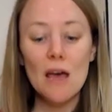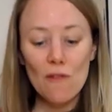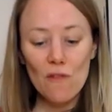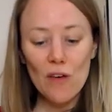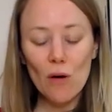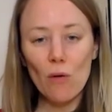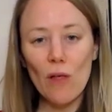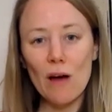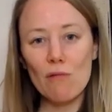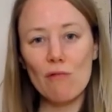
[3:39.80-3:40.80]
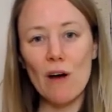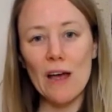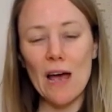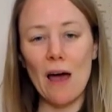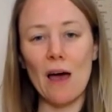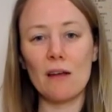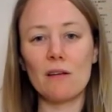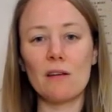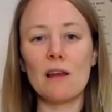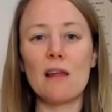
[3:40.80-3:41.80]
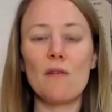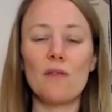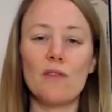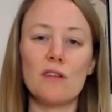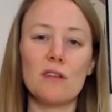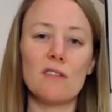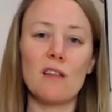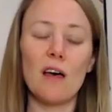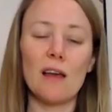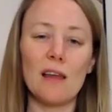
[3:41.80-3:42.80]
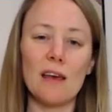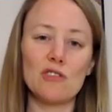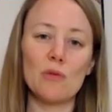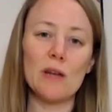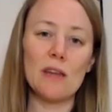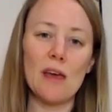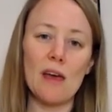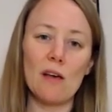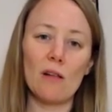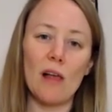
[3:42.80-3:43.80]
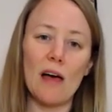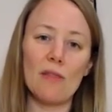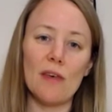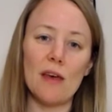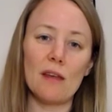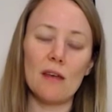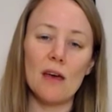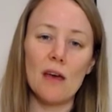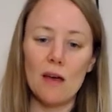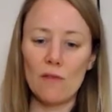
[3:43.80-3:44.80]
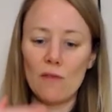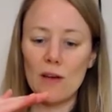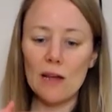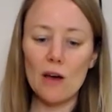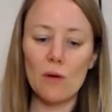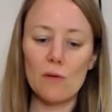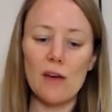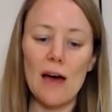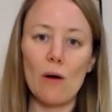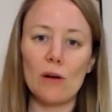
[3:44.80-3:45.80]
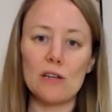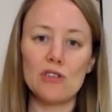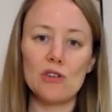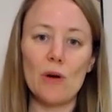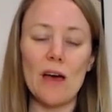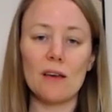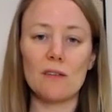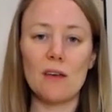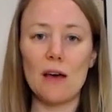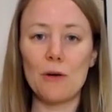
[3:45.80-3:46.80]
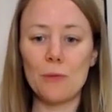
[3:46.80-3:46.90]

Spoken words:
Feel that right hand lift slightly as you inhale and then feel it go down as you exhale.